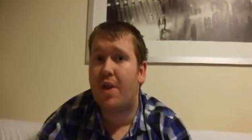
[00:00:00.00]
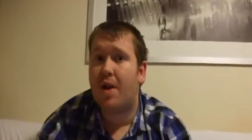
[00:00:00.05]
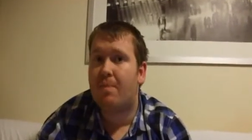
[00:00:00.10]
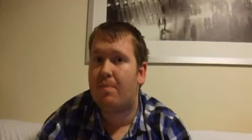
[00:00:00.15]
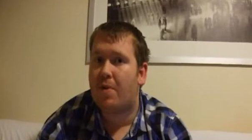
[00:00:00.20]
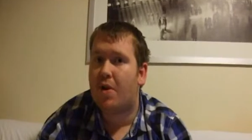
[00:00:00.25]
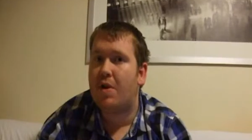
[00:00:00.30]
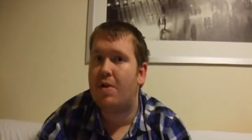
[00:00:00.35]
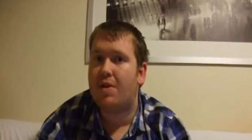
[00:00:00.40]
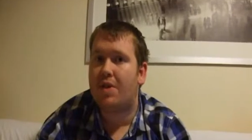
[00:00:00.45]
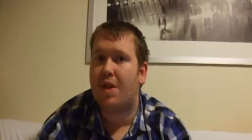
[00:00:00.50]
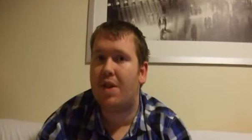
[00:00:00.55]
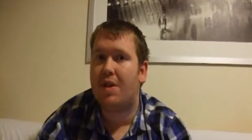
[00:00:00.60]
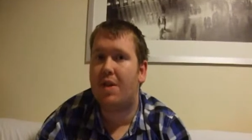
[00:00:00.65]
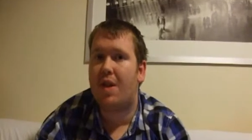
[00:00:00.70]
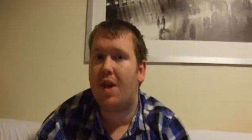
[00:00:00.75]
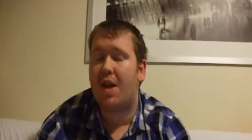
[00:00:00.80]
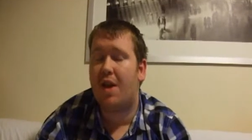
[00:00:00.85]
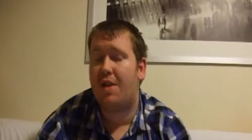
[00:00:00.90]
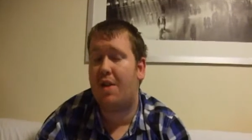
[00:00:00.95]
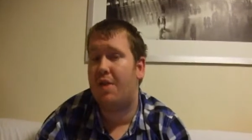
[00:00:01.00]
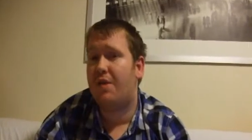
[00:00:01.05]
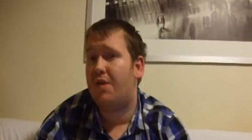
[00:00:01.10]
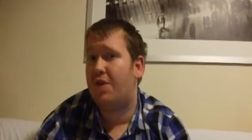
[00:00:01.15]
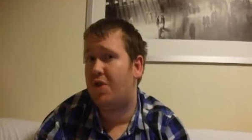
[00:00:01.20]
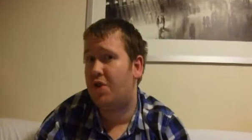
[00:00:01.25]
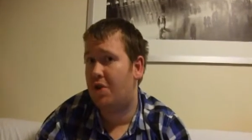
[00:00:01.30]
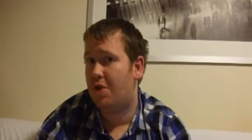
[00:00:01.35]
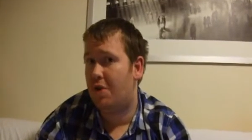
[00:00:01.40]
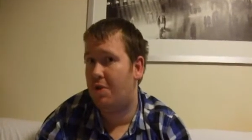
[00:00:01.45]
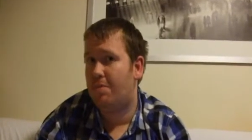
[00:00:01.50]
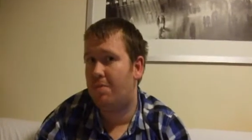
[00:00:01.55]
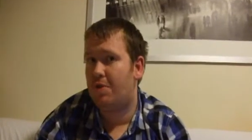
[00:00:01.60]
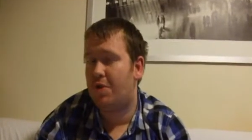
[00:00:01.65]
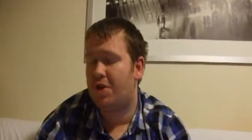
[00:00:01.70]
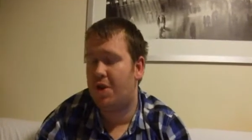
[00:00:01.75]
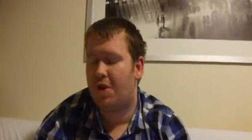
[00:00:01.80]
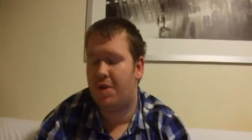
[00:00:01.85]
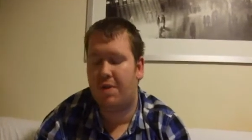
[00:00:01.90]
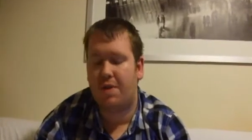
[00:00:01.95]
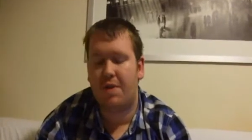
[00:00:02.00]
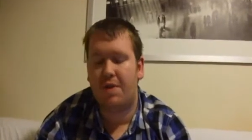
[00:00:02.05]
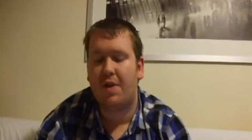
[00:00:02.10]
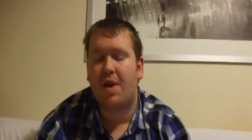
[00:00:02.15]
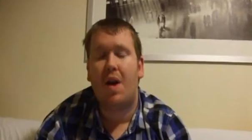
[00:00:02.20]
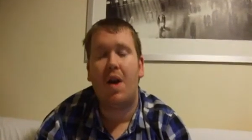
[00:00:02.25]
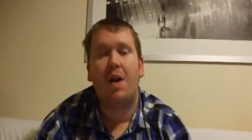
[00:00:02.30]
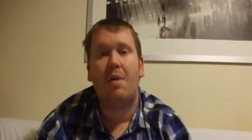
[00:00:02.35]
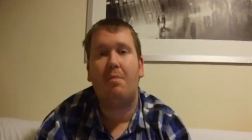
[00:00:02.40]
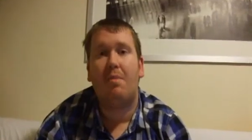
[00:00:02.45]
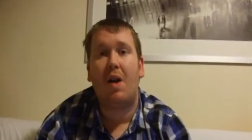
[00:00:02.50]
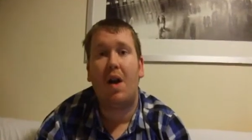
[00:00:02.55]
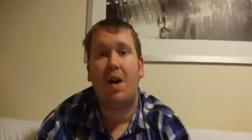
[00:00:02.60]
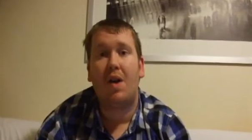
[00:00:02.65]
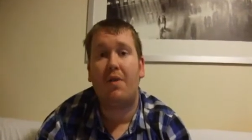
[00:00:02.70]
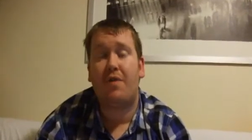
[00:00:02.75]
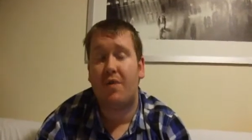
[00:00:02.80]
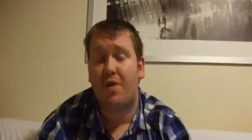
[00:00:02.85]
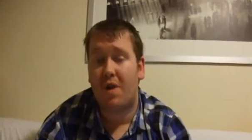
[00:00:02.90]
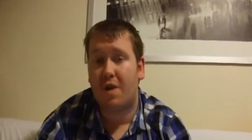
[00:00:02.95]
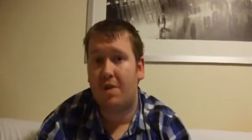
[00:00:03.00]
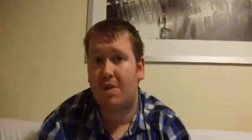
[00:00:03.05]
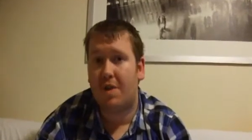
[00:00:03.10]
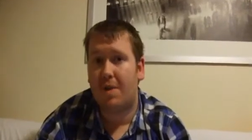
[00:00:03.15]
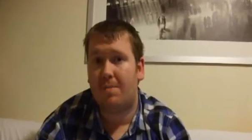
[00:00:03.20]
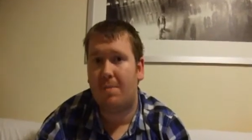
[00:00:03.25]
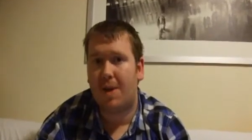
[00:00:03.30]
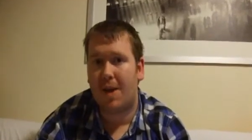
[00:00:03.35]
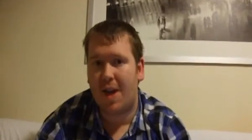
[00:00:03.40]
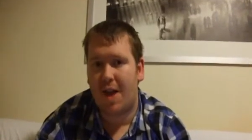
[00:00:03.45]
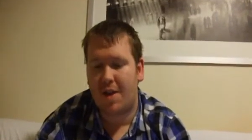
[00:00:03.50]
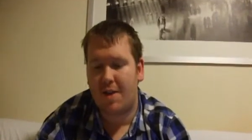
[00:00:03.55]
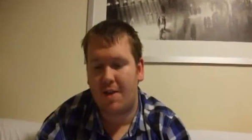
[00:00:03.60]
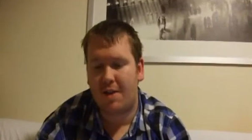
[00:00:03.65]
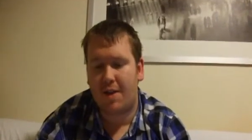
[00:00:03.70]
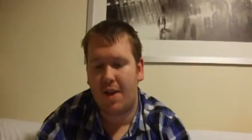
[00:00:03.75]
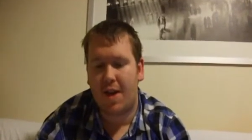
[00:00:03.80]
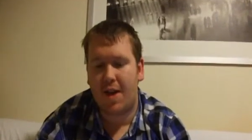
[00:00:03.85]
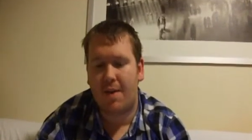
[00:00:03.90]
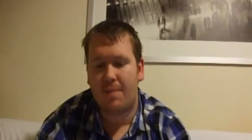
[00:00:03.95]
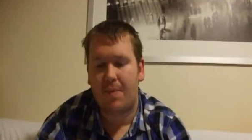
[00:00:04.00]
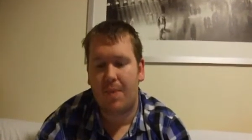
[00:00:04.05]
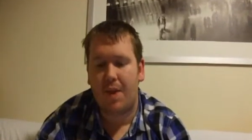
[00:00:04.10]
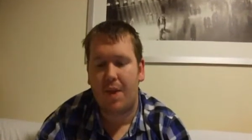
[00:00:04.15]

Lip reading: Approaching Theatre for Student Producers by Francis McKenzie.